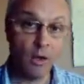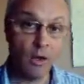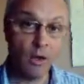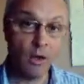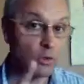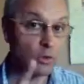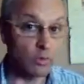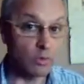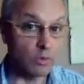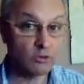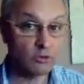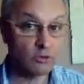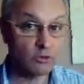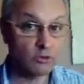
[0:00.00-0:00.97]
And whether we
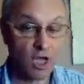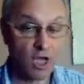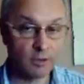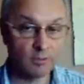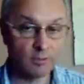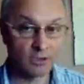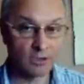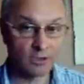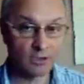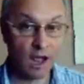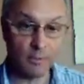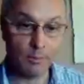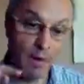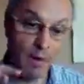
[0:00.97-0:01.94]
get those documents or
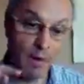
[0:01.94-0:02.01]
not,